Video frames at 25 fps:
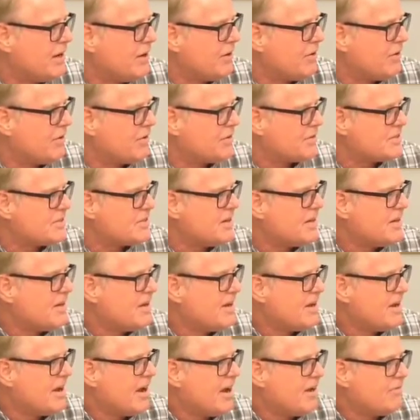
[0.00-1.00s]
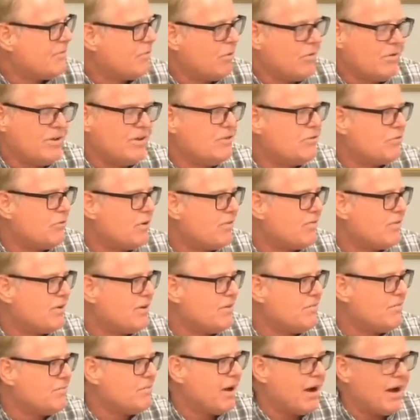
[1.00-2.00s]
years. I've only
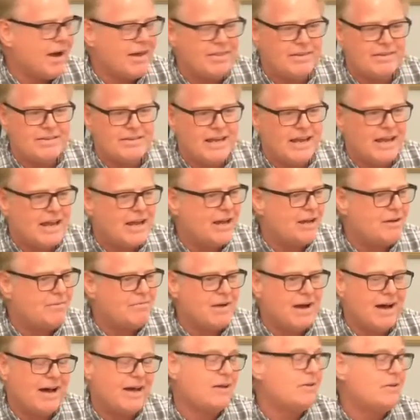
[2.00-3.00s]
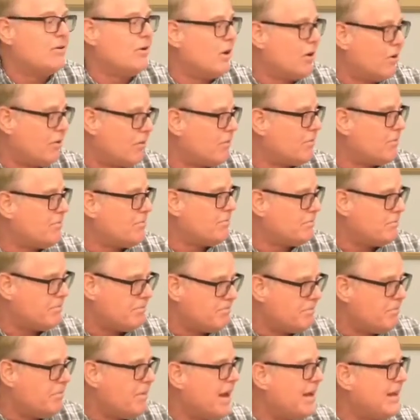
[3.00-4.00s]
driven by the dam, I don't know,
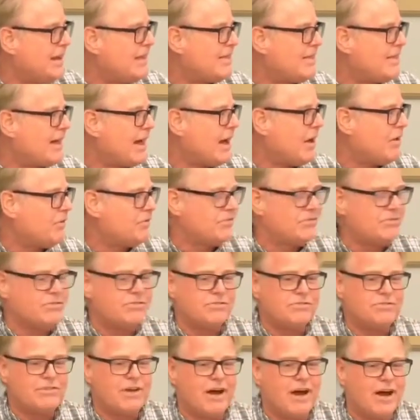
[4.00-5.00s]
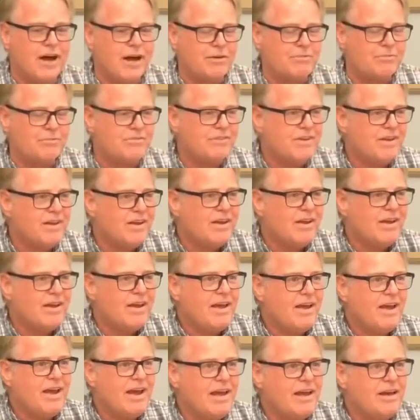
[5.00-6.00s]
many thousands of times.
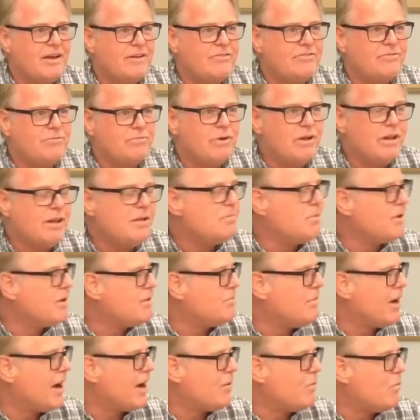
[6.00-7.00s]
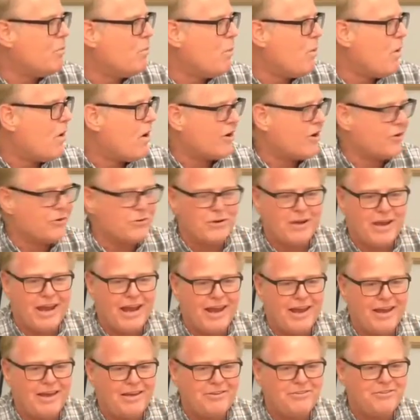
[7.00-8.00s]
And it's really been my water
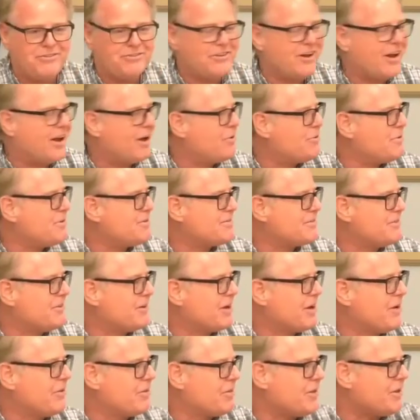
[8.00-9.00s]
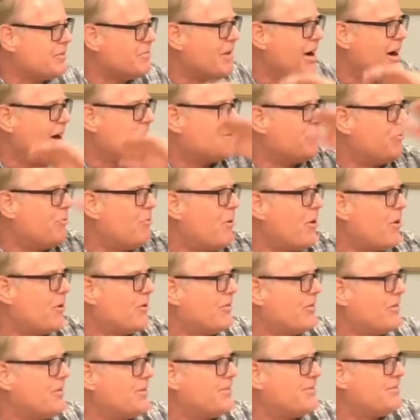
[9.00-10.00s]
gauge. I always look at the amount of
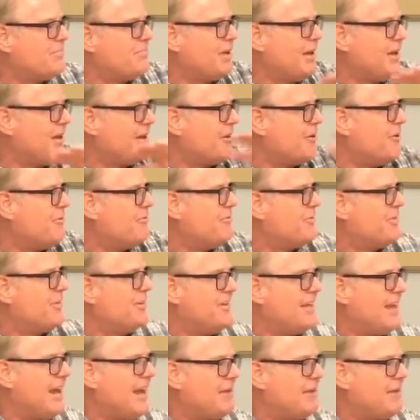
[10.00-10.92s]
water that's spilling over the